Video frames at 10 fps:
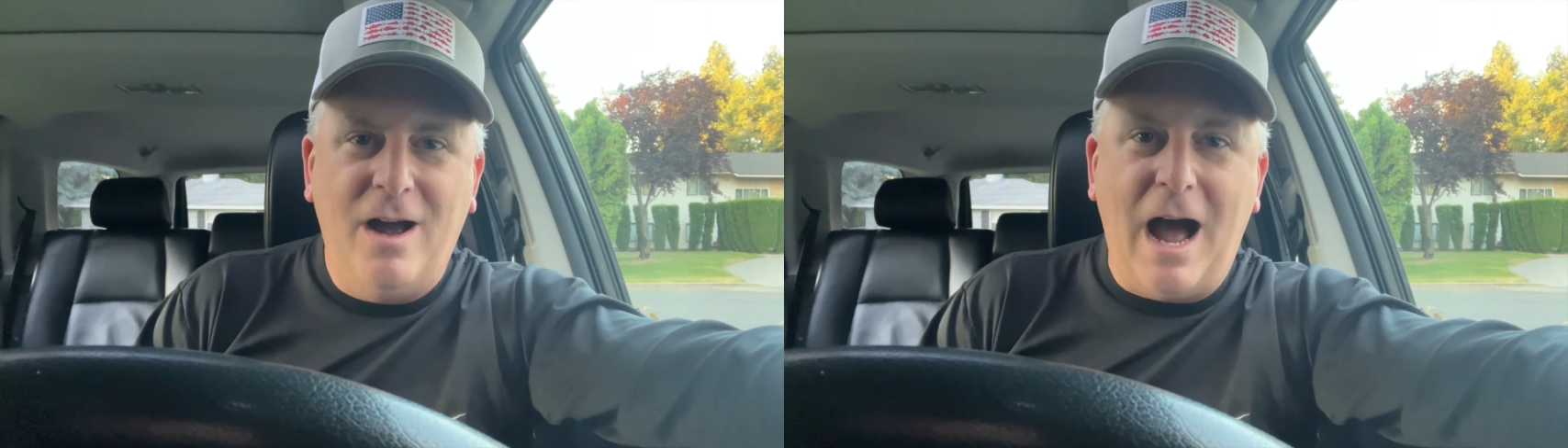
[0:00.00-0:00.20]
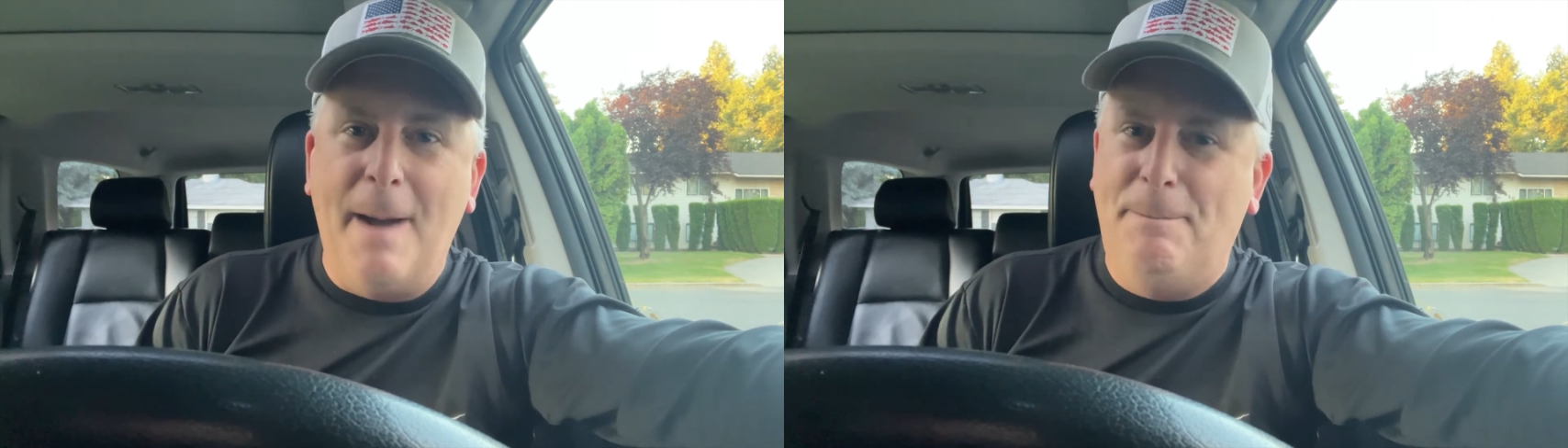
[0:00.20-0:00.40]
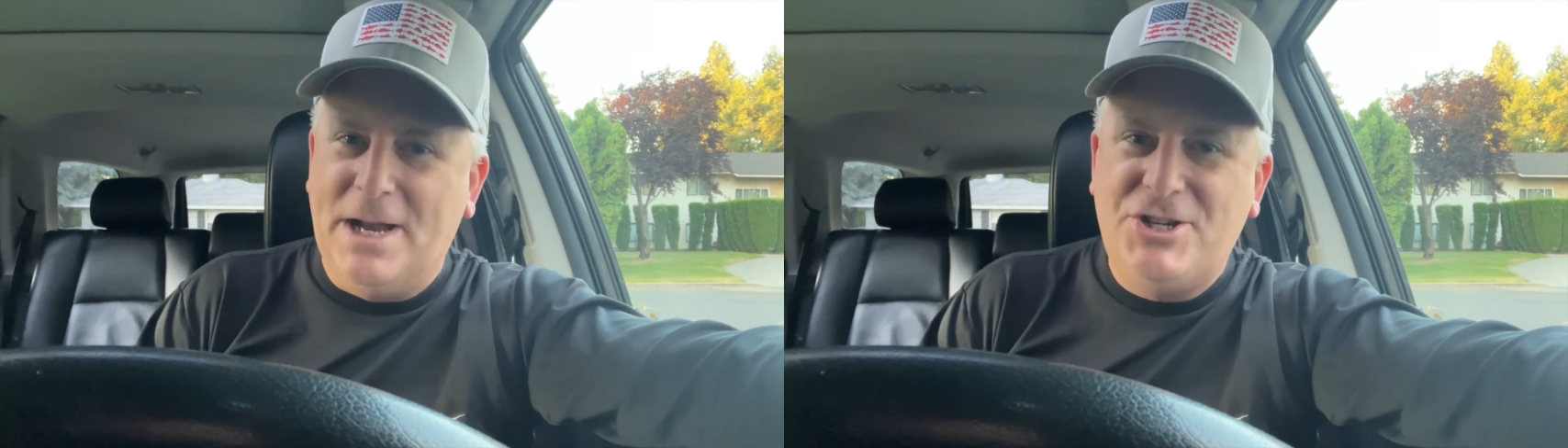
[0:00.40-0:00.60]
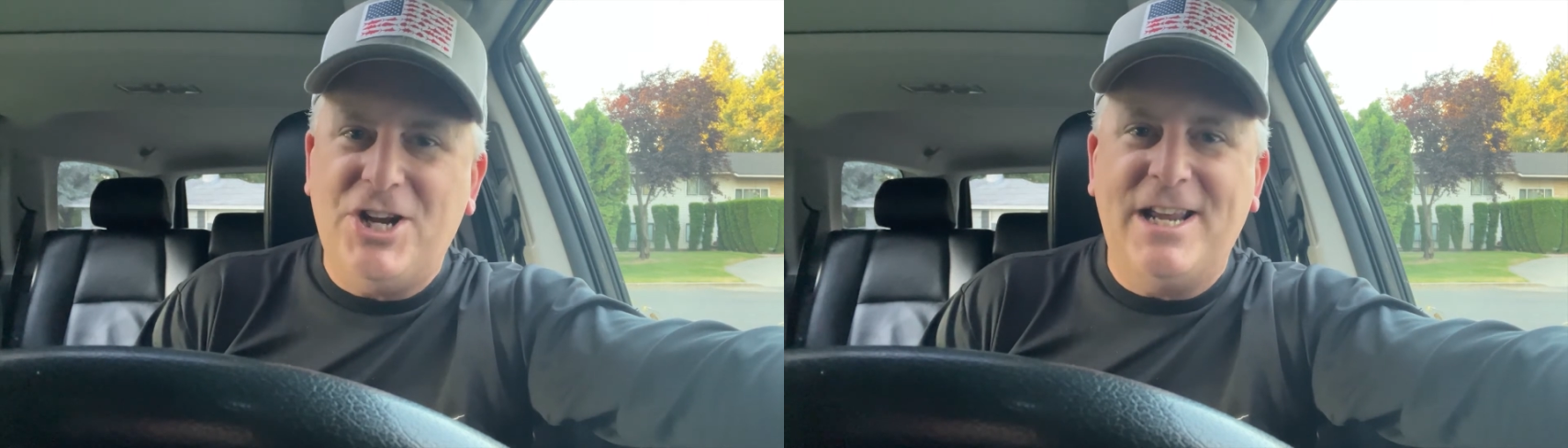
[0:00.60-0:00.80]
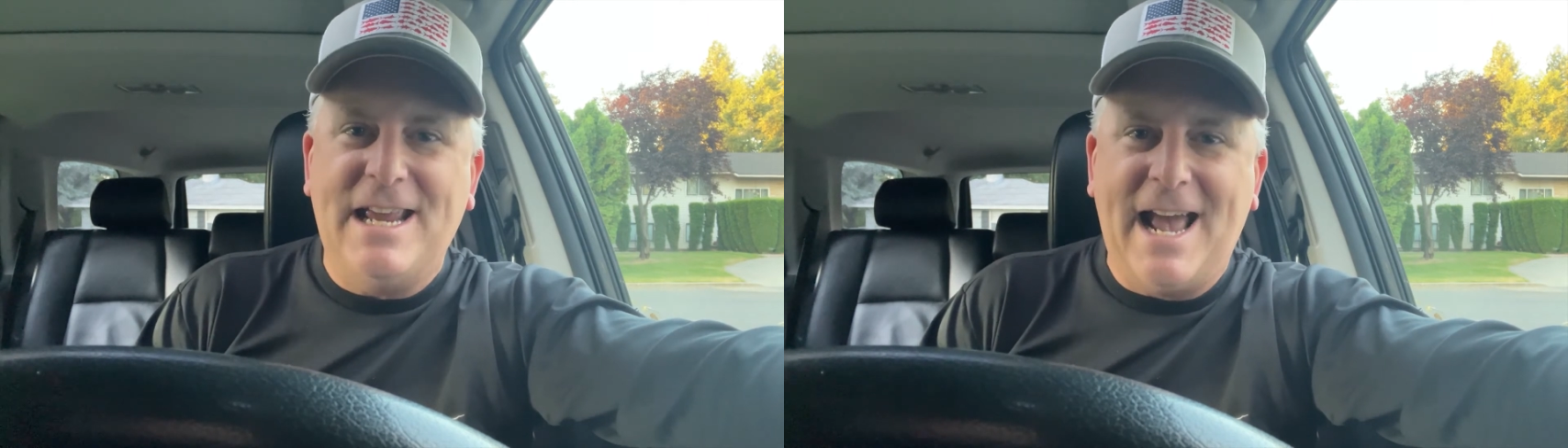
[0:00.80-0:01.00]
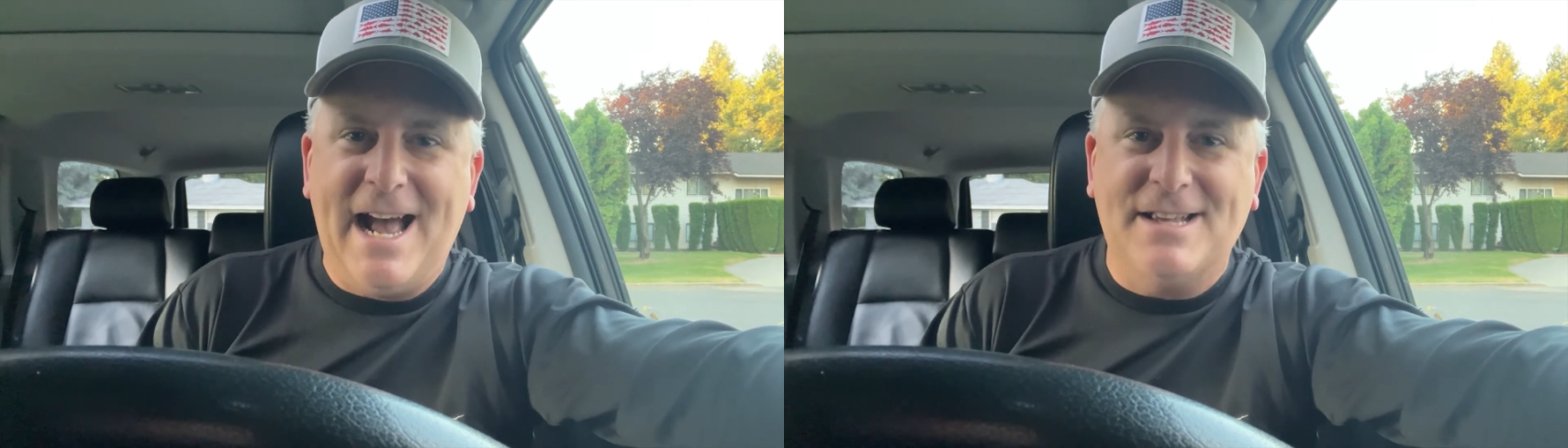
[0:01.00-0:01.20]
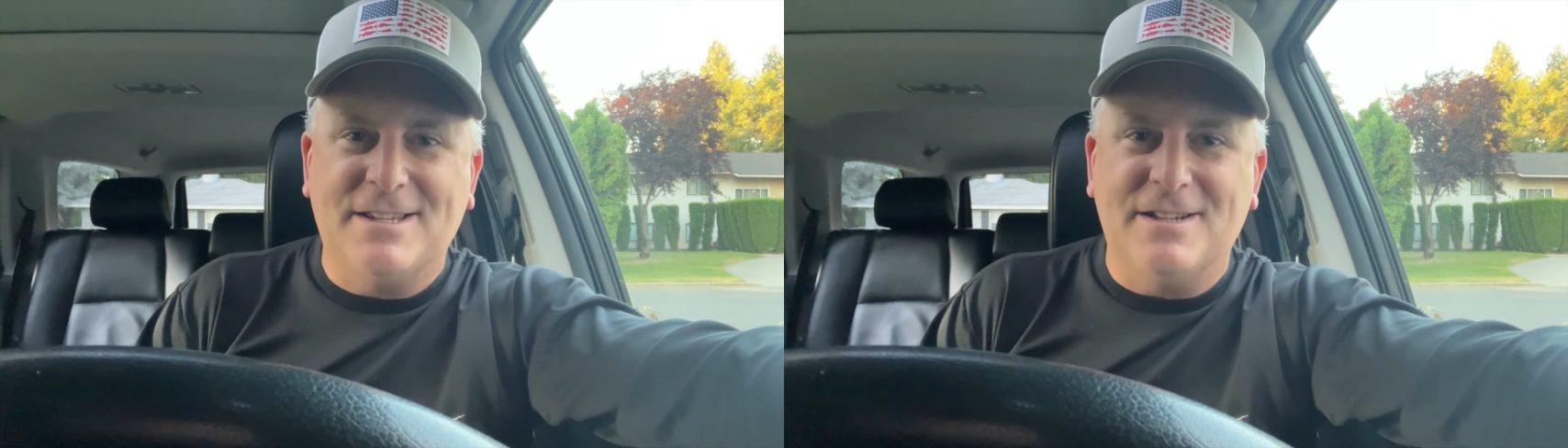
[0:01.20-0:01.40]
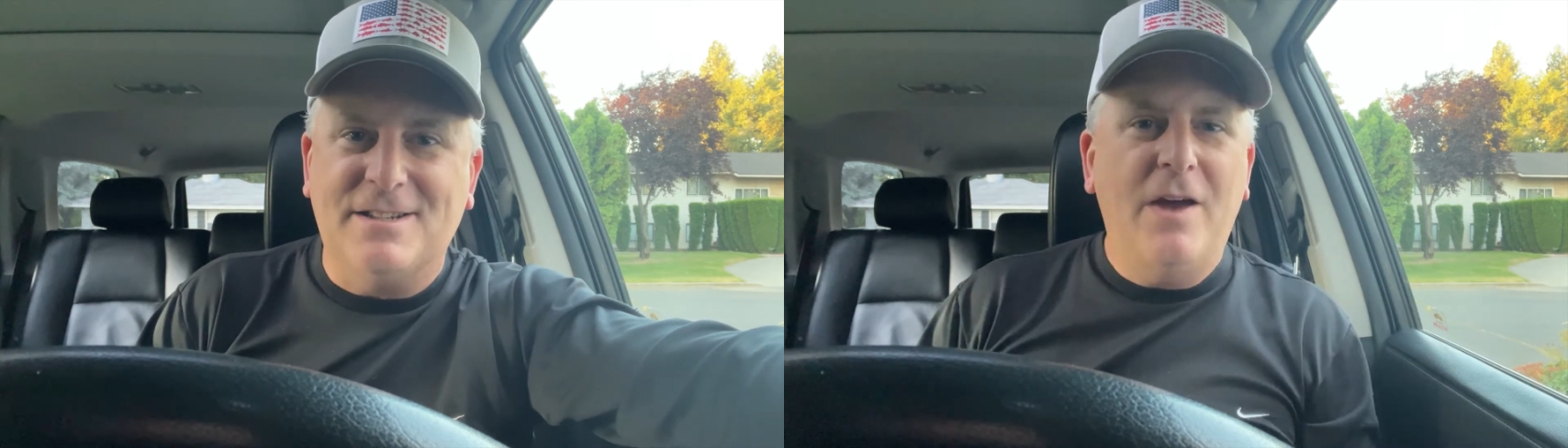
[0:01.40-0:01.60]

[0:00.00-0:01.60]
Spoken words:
I bet you he hasn't.